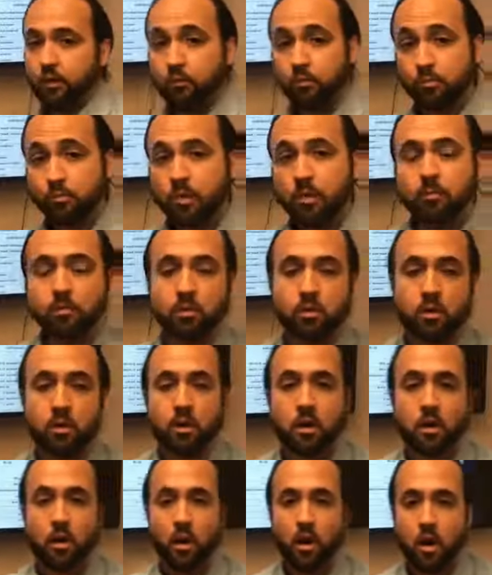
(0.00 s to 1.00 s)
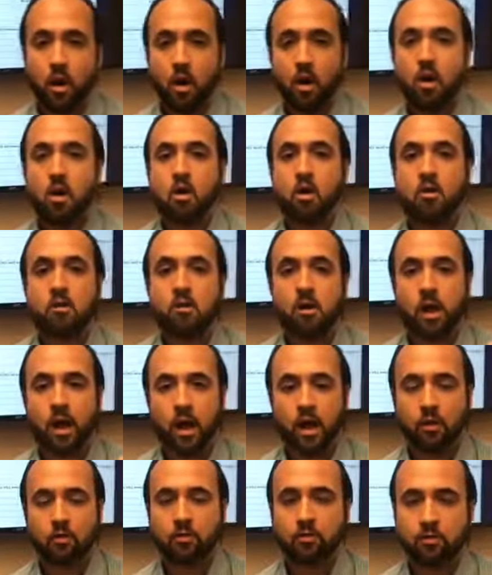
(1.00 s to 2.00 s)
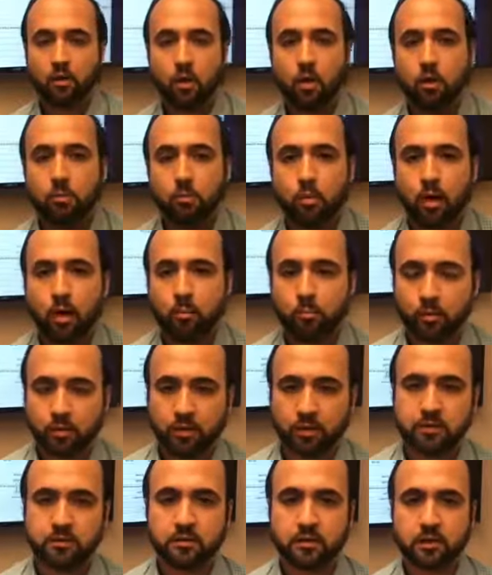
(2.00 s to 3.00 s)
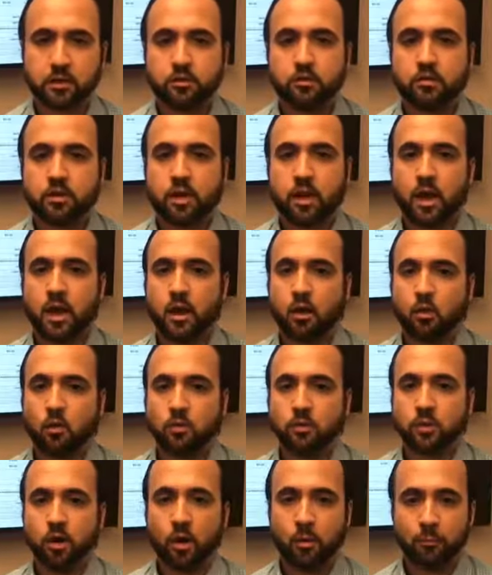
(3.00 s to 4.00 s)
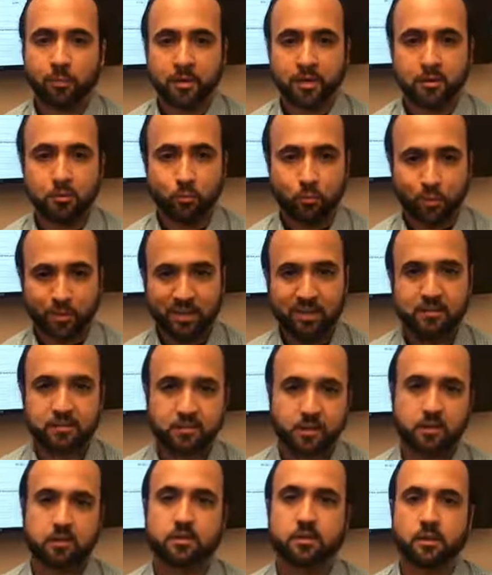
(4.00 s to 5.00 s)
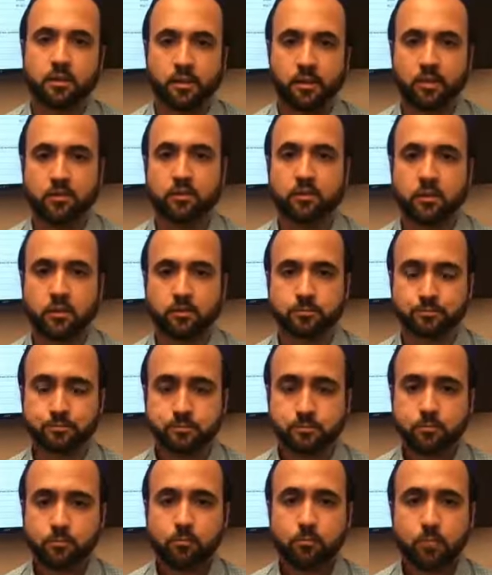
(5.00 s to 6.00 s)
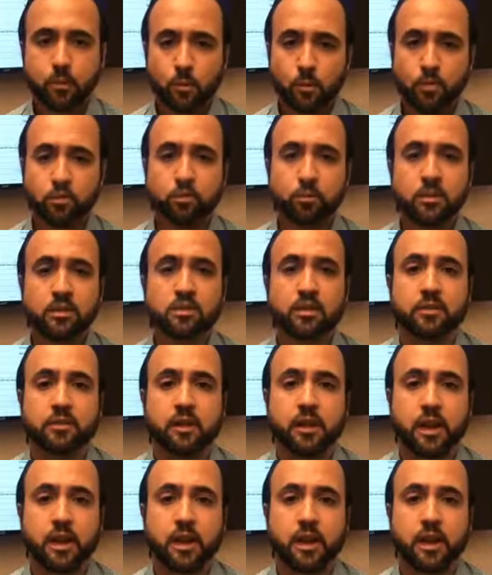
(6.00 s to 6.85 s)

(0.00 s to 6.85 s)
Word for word: And remember, all houses, all properties in Chicago are being reassessed this year, which means that the